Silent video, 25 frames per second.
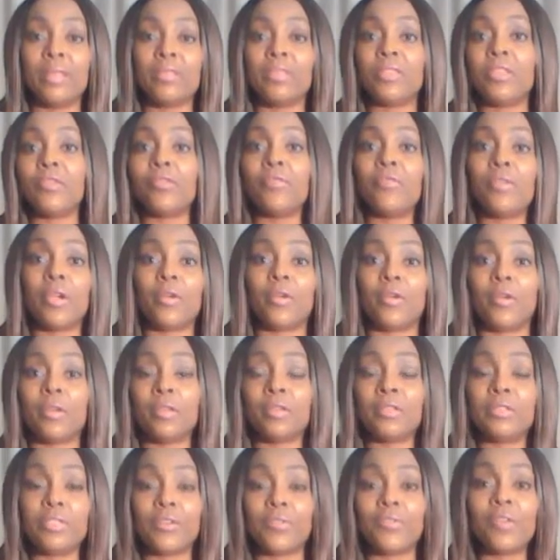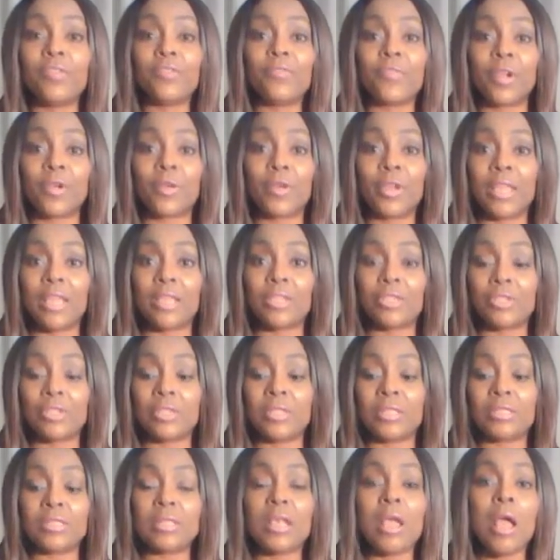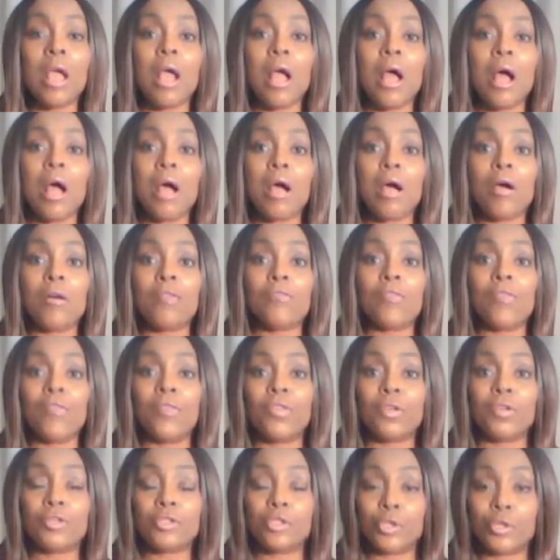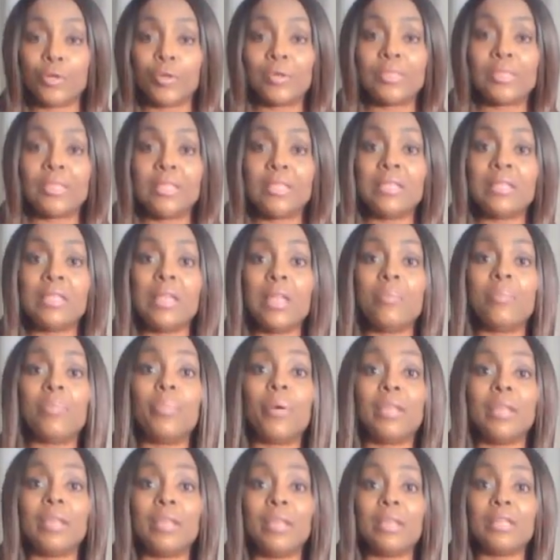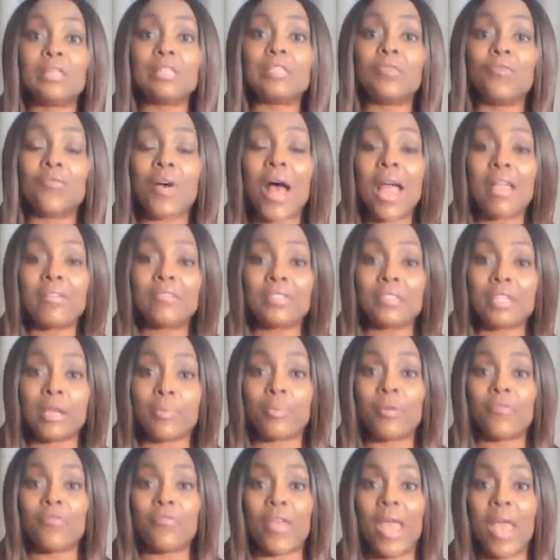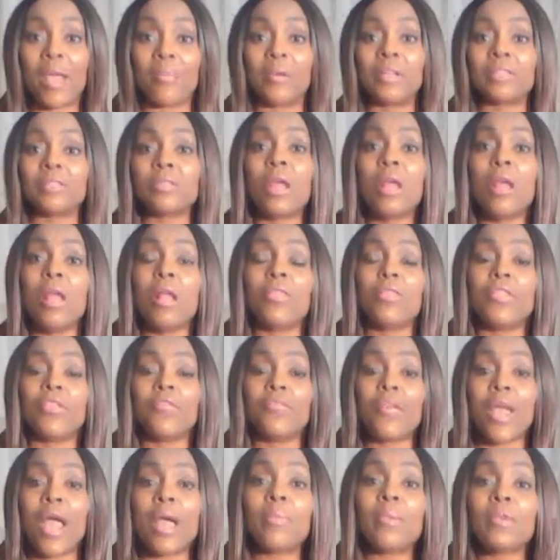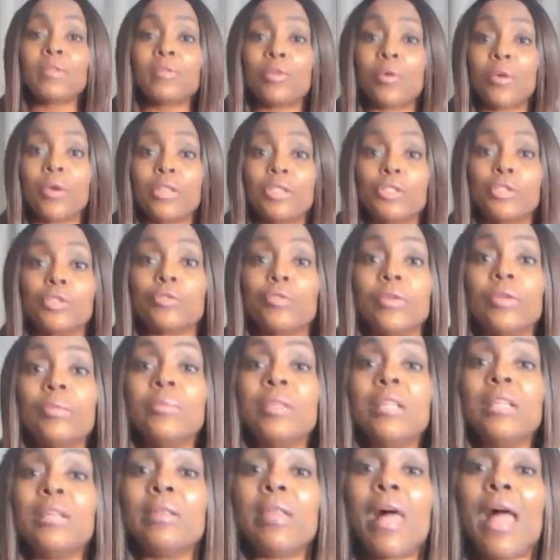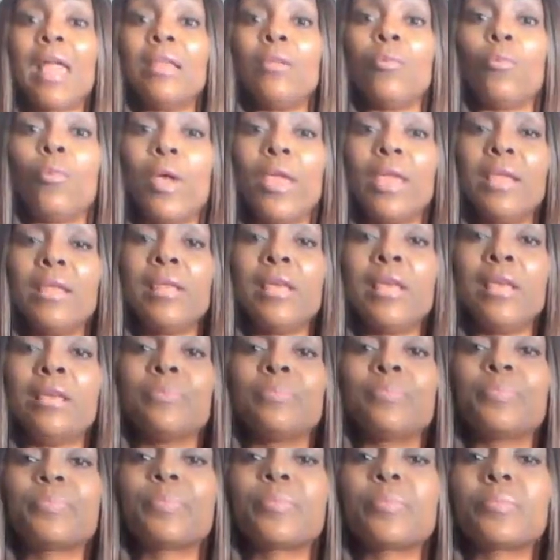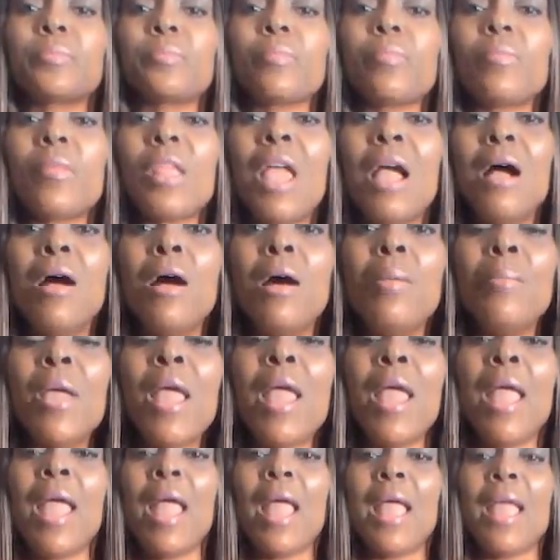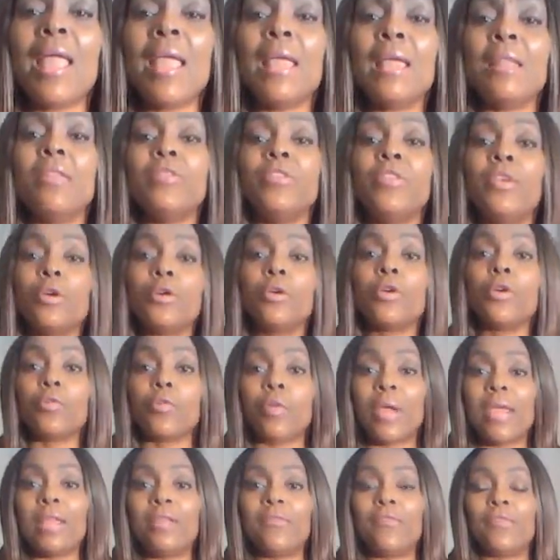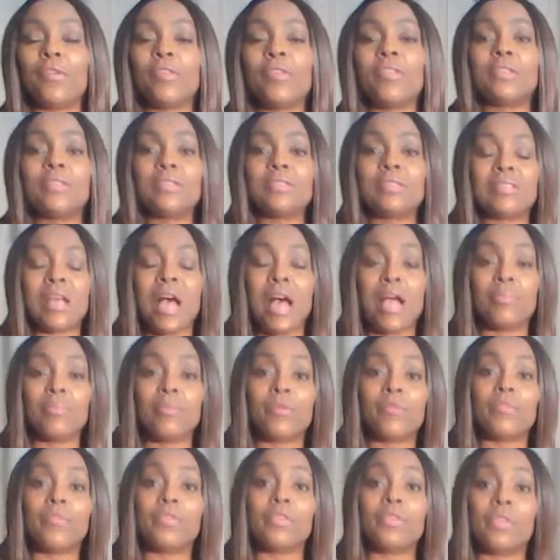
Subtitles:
knit. They're very different variations of the jersey knit, but it is 5 separate fabrics. The fabrics are extremely lightweight, and they're great for this time of